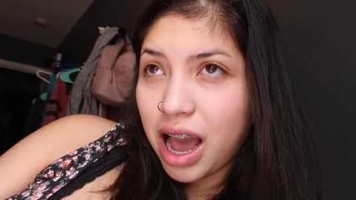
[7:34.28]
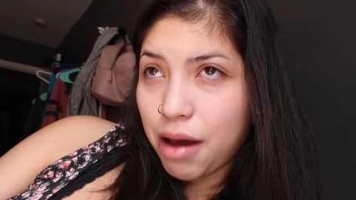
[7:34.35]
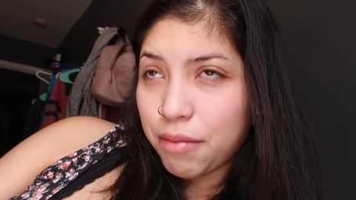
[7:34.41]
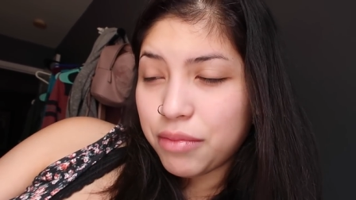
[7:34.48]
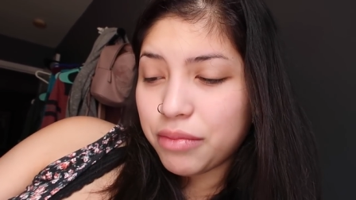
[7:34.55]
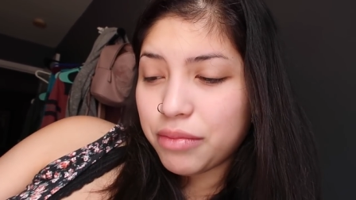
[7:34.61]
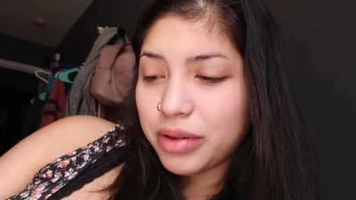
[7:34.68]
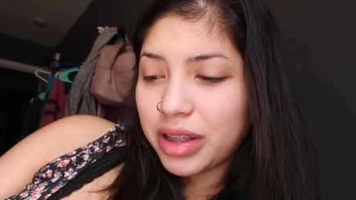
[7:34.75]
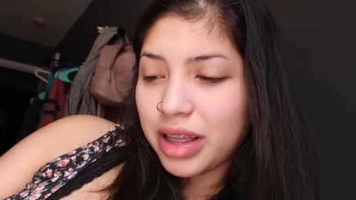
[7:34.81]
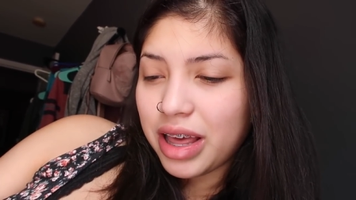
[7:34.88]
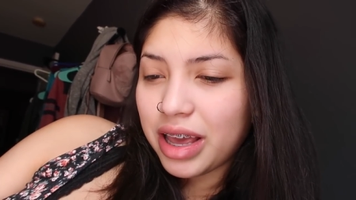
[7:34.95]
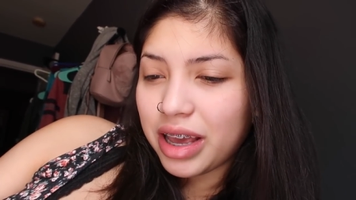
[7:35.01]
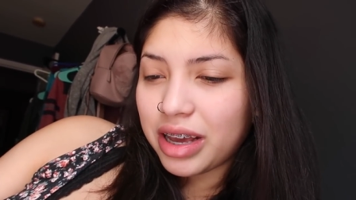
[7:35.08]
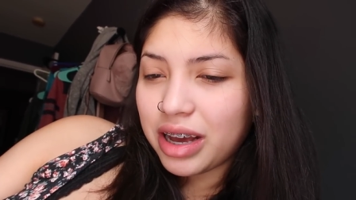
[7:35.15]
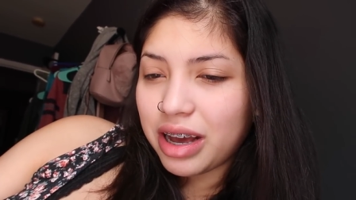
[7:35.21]
I'm gonna be
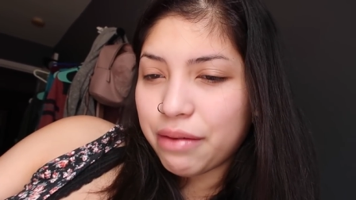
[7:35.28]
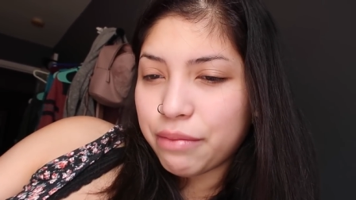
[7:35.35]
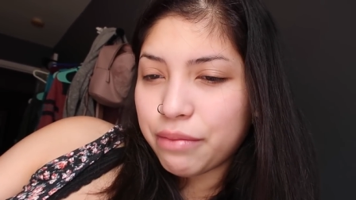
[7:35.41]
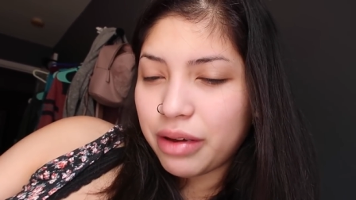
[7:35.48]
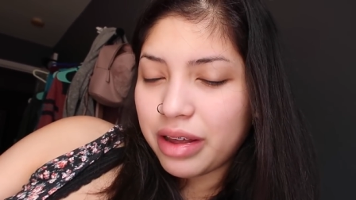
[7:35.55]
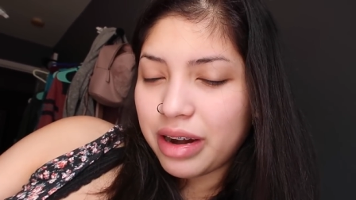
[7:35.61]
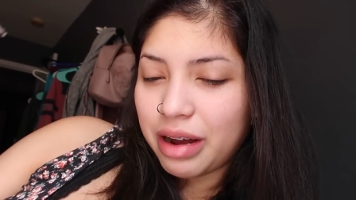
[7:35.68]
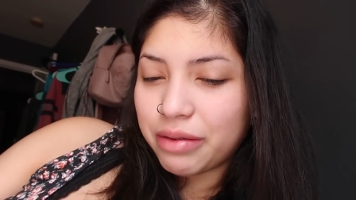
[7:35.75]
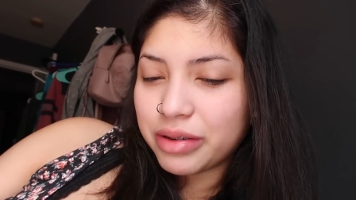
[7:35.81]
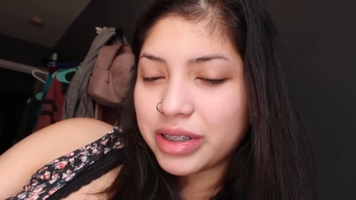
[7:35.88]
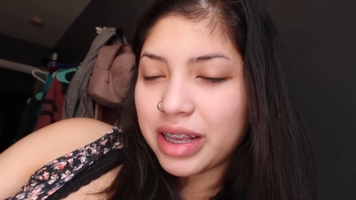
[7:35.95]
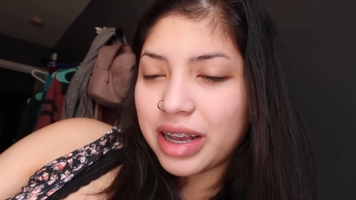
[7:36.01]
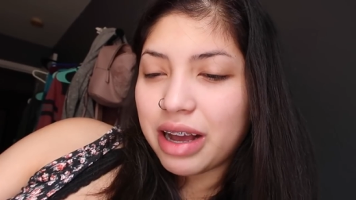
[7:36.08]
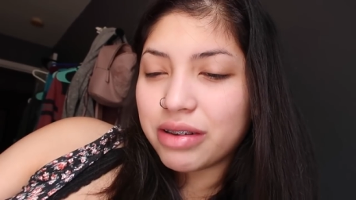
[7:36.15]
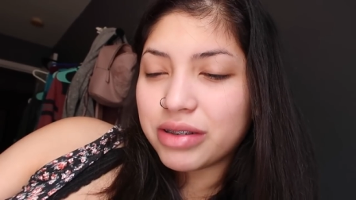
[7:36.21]
like, I was
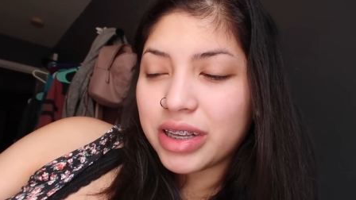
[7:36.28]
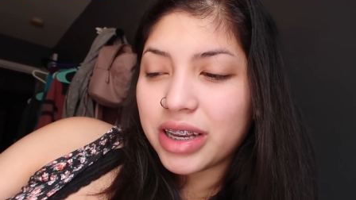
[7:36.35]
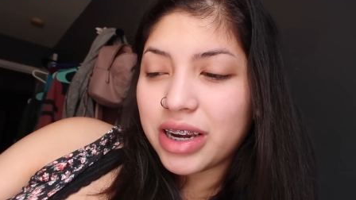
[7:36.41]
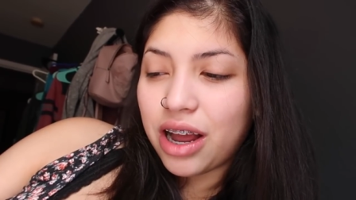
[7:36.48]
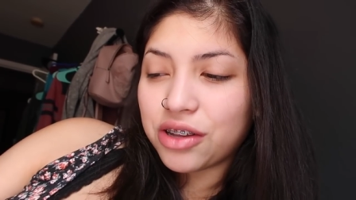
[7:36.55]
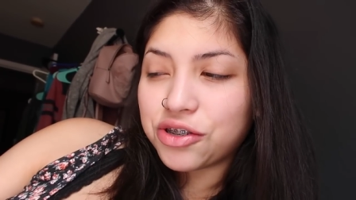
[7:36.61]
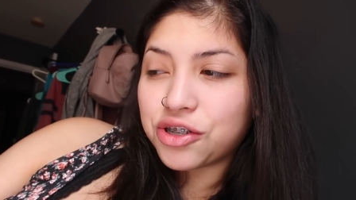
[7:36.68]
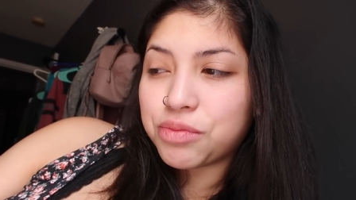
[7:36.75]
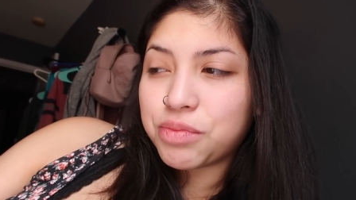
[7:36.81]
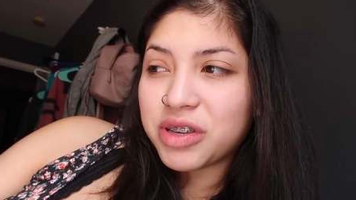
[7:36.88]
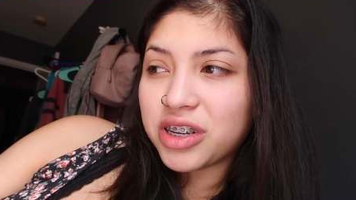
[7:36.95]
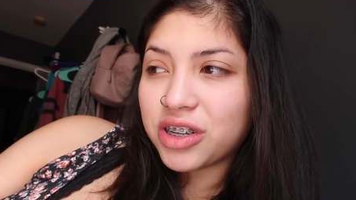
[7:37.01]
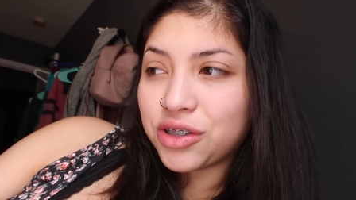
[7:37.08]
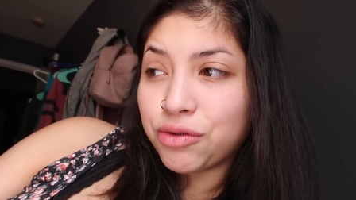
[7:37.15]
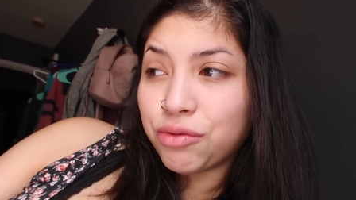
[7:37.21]
like, not just
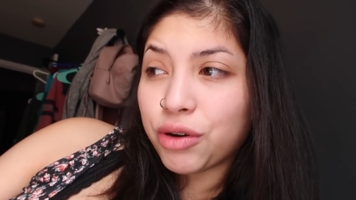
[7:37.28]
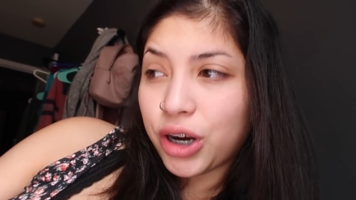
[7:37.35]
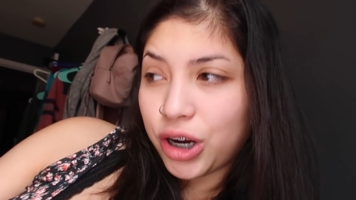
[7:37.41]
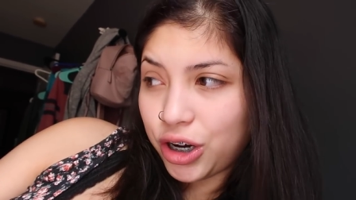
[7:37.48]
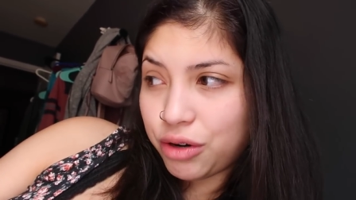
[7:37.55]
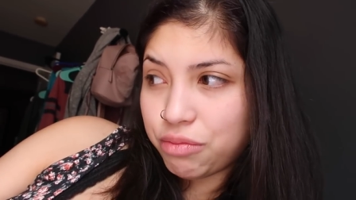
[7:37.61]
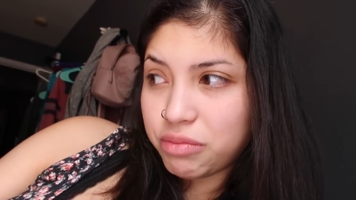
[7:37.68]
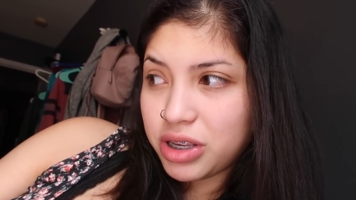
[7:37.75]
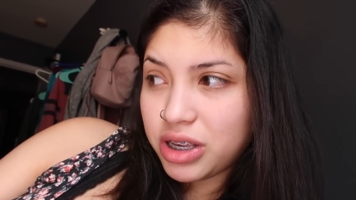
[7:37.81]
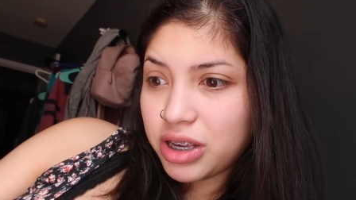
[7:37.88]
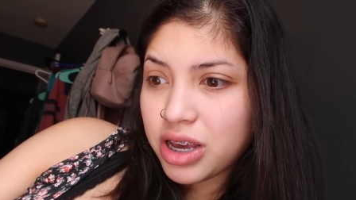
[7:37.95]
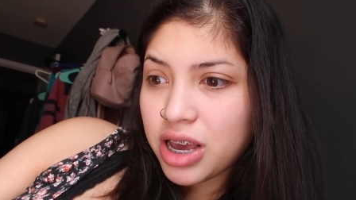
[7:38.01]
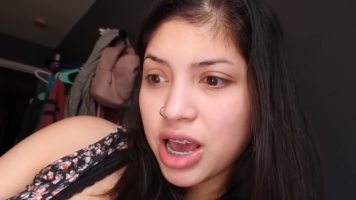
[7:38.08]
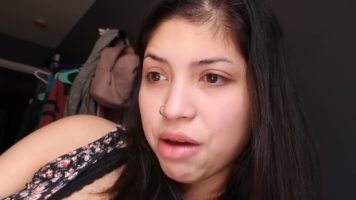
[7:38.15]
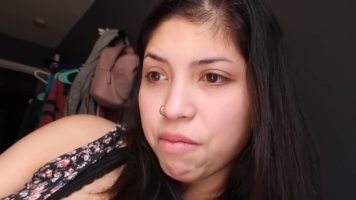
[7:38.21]
because you hurt
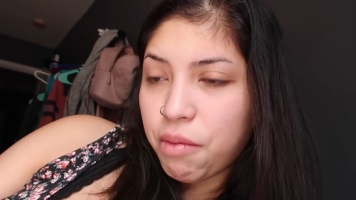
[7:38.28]
me,